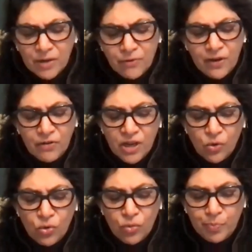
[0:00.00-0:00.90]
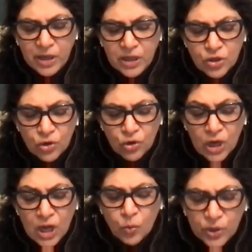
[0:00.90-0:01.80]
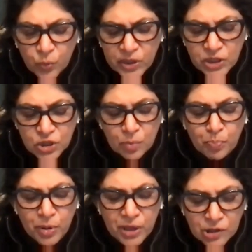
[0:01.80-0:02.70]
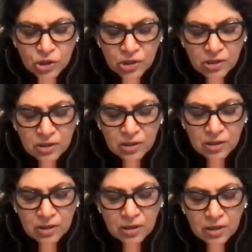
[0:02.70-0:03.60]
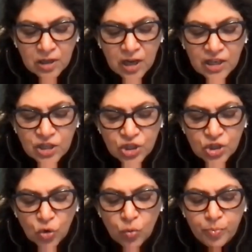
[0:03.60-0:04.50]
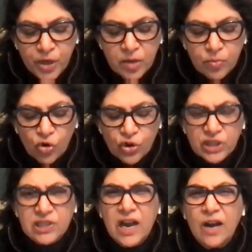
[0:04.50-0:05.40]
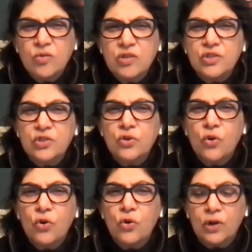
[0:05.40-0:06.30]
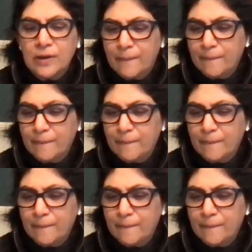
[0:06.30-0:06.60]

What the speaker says: my very own big toe with which to pitch and show big boys how to score.